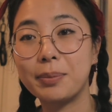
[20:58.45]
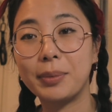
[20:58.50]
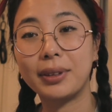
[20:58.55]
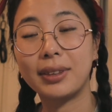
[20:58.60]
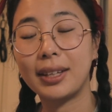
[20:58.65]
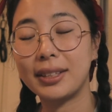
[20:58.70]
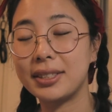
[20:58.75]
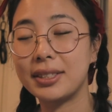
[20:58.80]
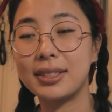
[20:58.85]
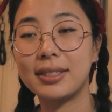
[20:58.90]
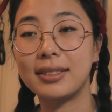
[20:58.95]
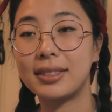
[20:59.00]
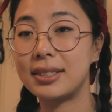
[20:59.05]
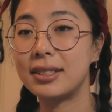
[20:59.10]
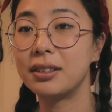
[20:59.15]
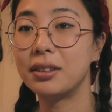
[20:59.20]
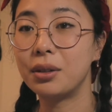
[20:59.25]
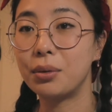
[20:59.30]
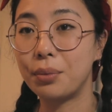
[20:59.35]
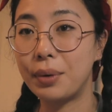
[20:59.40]
but that's
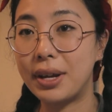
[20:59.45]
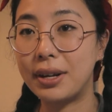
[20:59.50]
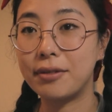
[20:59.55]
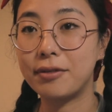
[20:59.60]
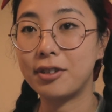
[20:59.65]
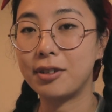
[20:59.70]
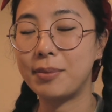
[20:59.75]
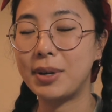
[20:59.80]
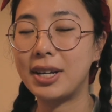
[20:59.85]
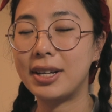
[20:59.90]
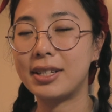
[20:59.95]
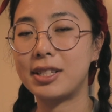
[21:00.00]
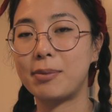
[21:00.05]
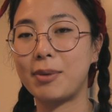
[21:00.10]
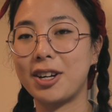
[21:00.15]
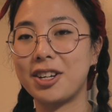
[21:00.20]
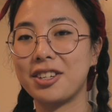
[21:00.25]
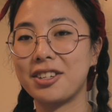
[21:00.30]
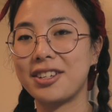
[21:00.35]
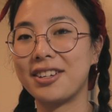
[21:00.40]
still a win for me,
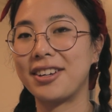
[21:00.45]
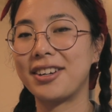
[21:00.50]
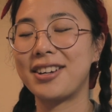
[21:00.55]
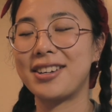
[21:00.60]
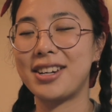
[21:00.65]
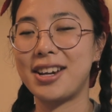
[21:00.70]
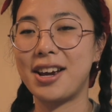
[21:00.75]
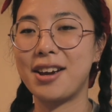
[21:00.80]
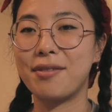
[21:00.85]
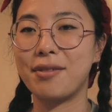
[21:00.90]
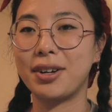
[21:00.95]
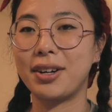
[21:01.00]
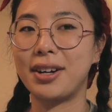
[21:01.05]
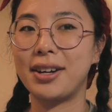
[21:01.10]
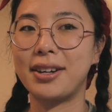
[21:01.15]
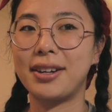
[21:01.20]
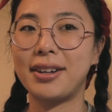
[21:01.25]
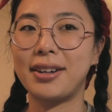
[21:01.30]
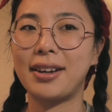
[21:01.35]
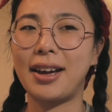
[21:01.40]
especially on a day when
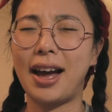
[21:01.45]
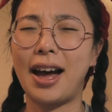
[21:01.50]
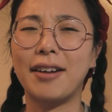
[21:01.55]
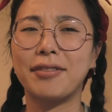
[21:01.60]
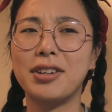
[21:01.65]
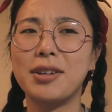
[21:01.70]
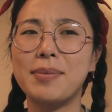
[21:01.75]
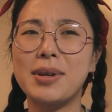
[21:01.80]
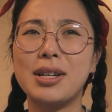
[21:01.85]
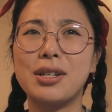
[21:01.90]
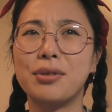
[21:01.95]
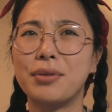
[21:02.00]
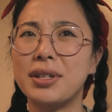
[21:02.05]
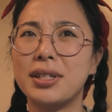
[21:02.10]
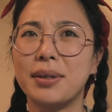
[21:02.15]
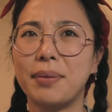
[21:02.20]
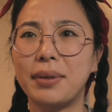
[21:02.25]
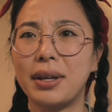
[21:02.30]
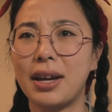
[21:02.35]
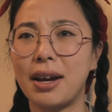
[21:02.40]
I have to be doing
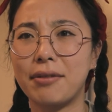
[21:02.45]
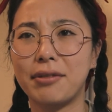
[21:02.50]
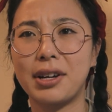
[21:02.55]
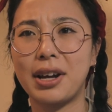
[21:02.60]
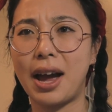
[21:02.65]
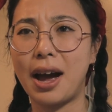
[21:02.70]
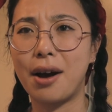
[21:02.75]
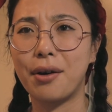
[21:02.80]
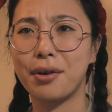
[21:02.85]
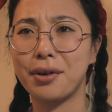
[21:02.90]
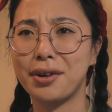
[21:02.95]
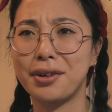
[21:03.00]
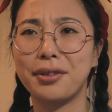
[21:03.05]
something every hour,